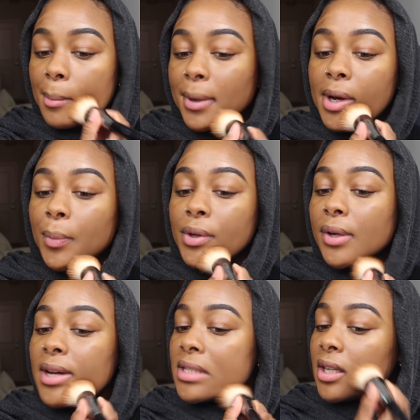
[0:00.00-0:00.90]
But what you
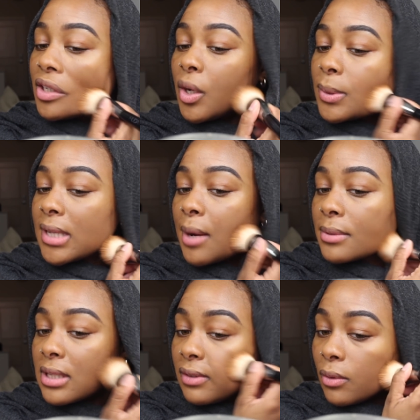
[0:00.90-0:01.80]
guys didn't know is that I
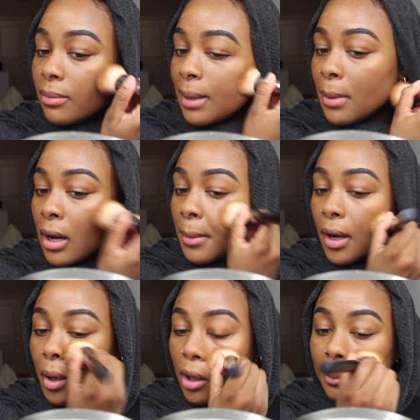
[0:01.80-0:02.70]
was living with my mom at
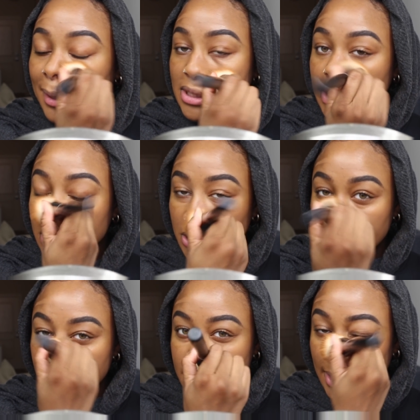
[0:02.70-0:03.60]
home, my
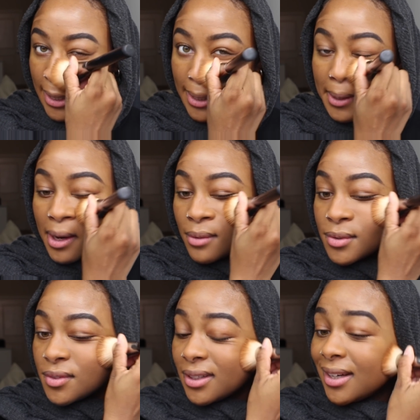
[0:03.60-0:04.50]
sisters, and I
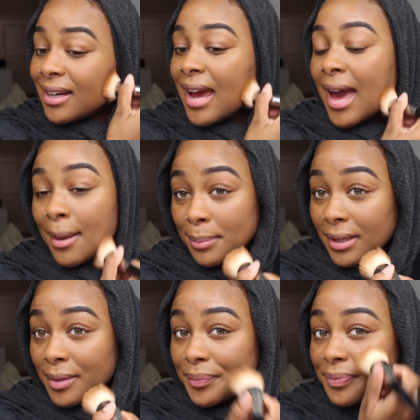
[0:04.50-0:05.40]
was really
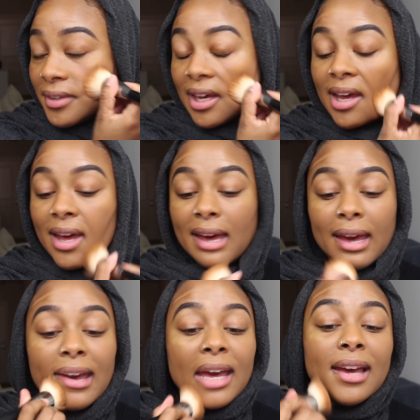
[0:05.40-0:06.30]
unhappy.
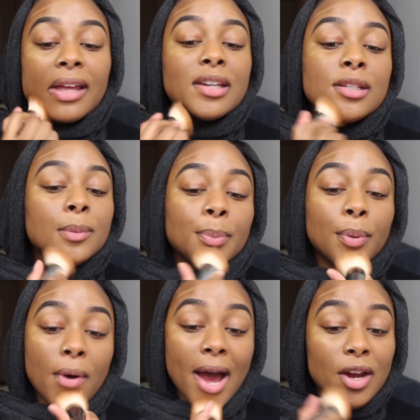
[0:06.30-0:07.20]
And
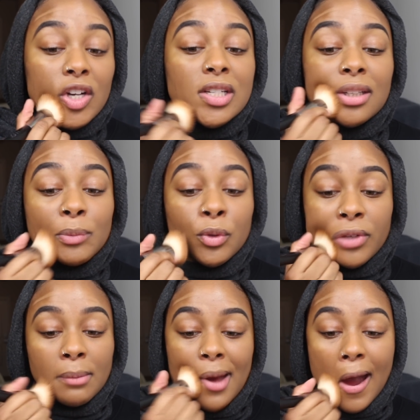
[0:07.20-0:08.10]
prior to
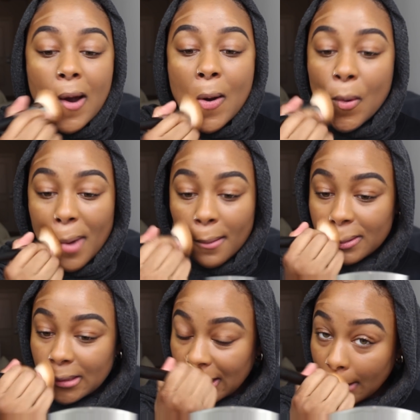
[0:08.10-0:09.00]
moving back home, I
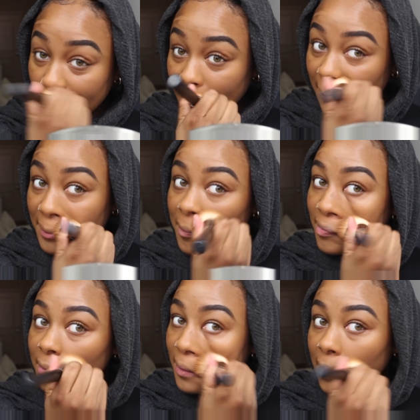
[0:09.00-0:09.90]
was living
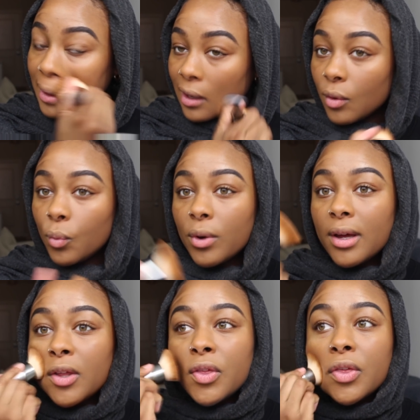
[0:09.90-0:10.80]

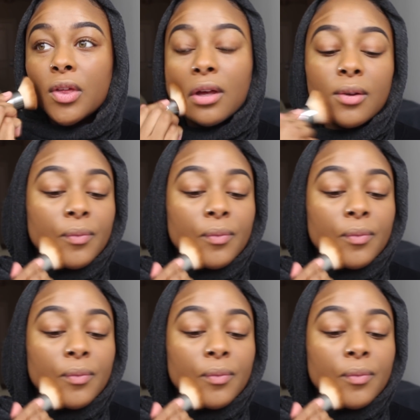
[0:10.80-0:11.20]
with